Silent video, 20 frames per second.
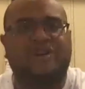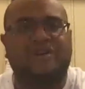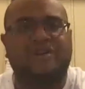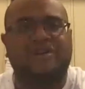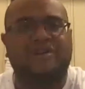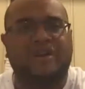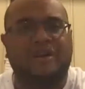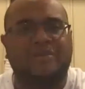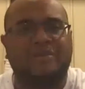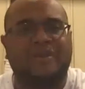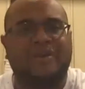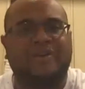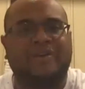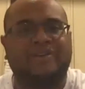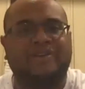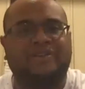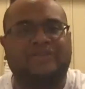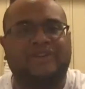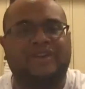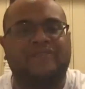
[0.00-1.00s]
This is what we
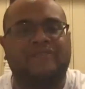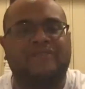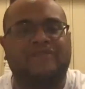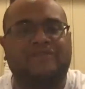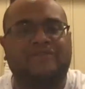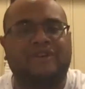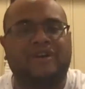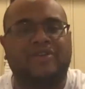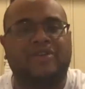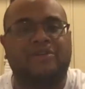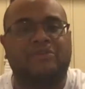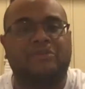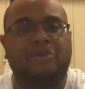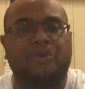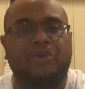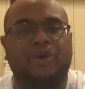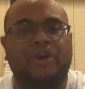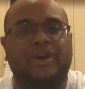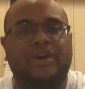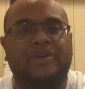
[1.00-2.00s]
do to your father,
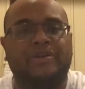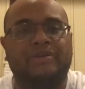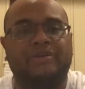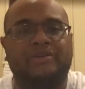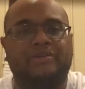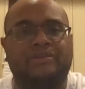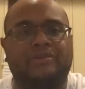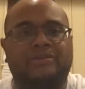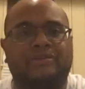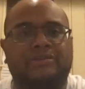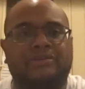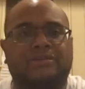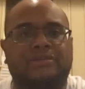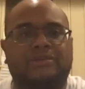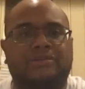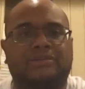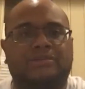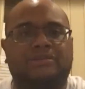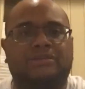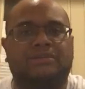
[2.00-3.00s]
America's favorite father,
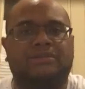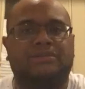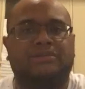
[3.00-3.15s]
boy.